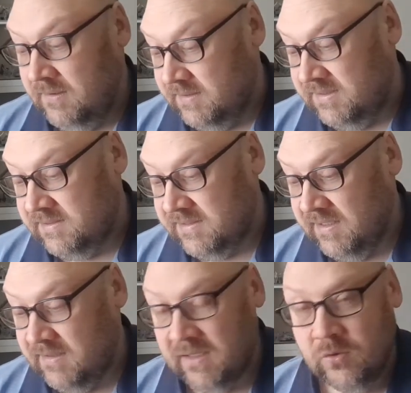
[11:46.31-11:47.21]
Be stay
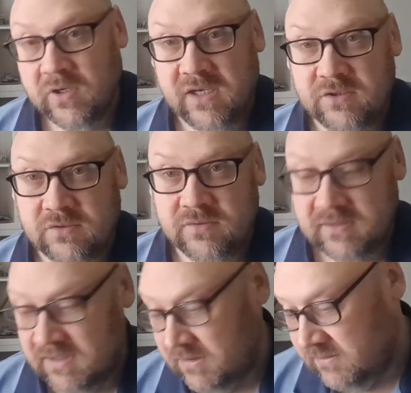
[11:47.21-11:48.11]
in that location
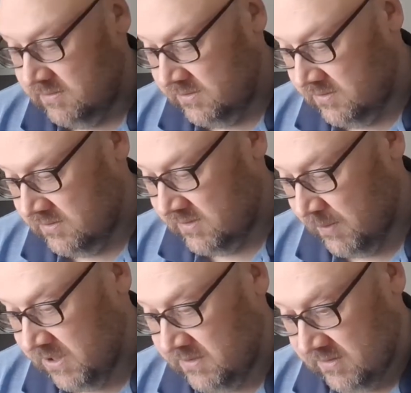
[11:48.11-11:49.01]
until, you know, I
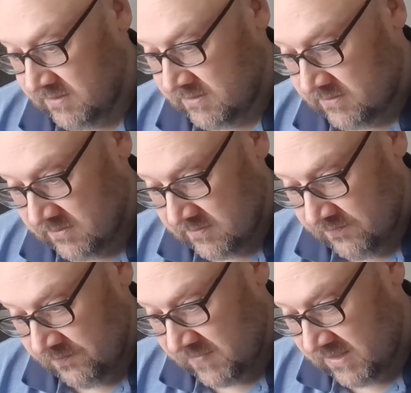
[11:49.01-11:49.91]
mean,
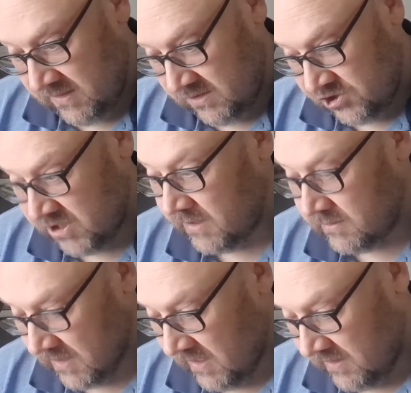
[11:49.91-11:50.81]
the
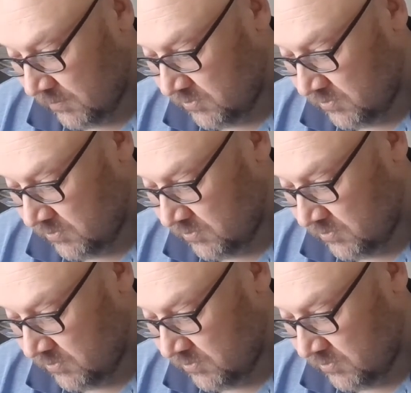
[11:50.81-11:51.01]
shield line, I